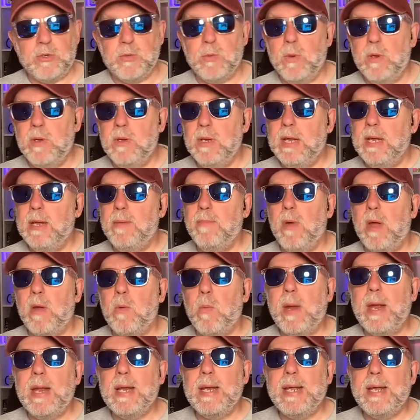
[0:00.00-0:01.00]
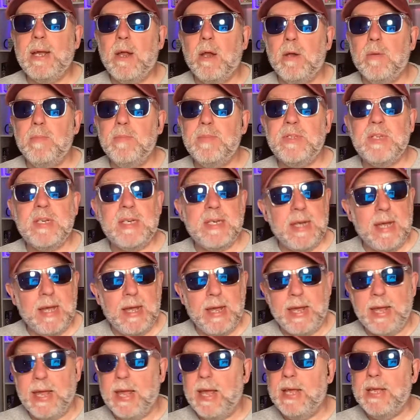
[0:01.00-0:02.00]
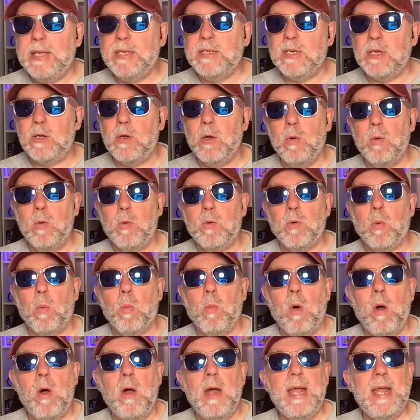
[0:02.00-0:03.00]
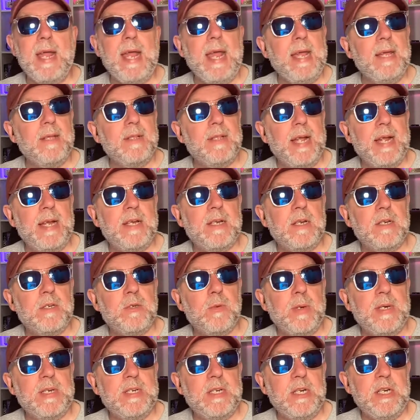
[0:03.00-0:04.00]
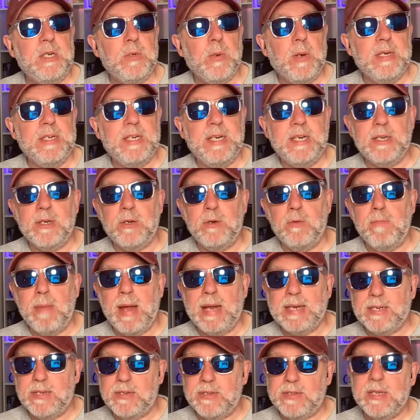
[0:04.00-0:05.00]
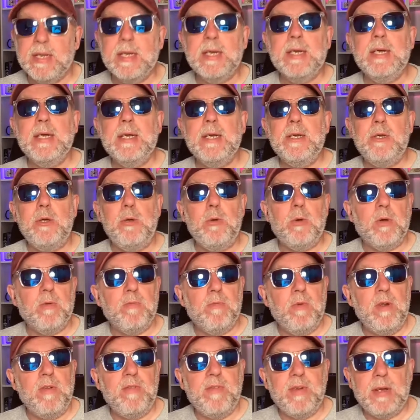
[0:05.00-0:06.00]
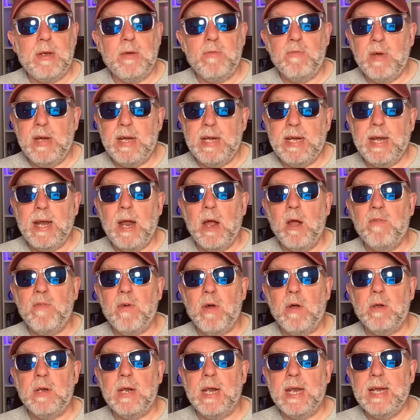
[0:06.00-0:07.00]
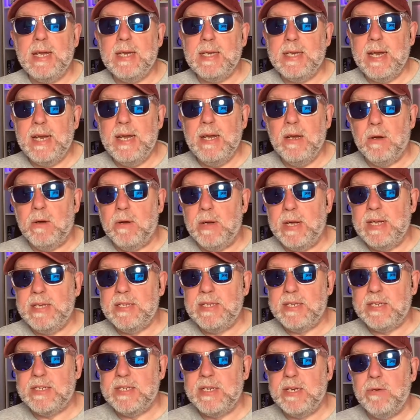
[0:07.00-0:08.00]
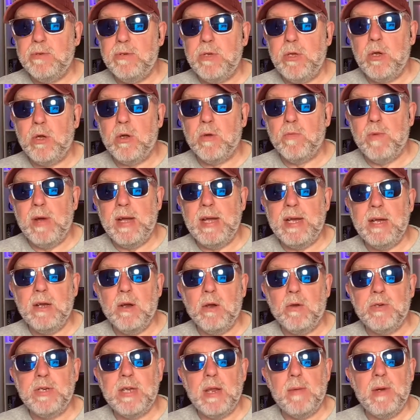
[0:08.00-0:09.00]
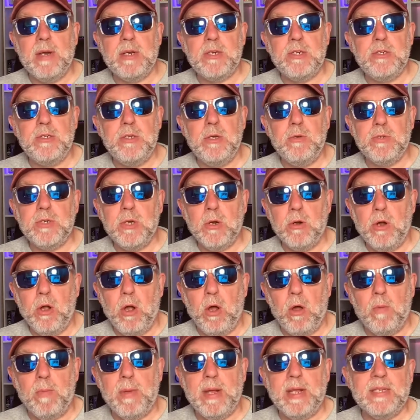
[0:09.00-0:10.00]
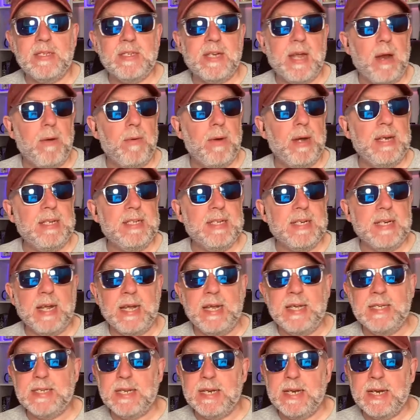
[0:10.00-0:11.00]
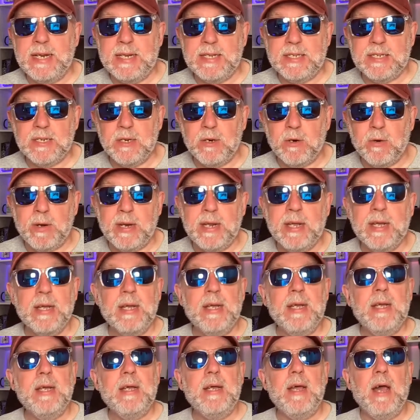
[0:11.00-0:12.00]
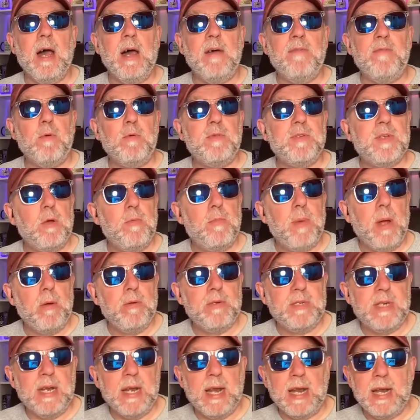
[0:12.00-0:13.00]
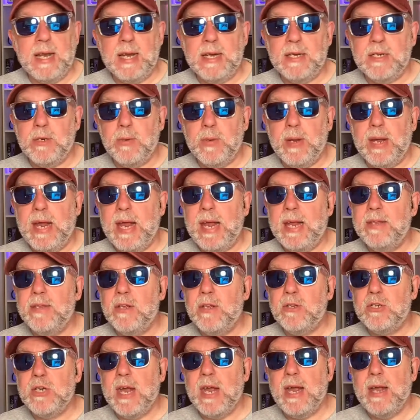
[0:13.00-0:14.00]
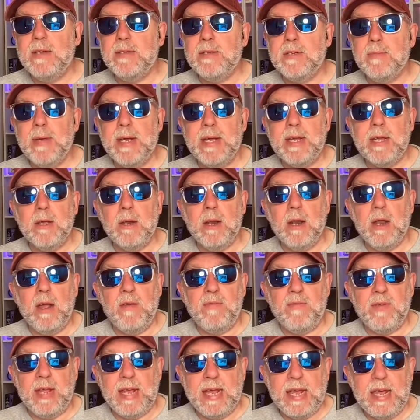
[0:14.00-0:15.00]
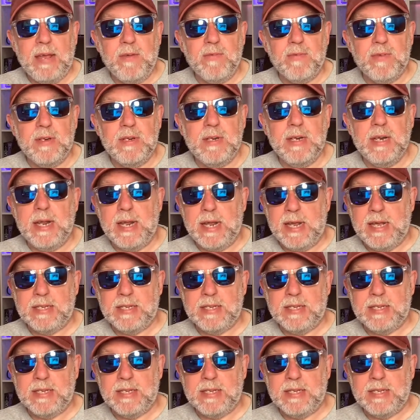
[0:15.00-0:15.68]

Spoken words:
just were, my weekly column today is called Why Hillhead 2022 Matters. You can read it over on LinkedIn, or easier still, you can read it on demolitionnews.com. It's currently today's lead story. I've also posted a link to it in the chat to make your life even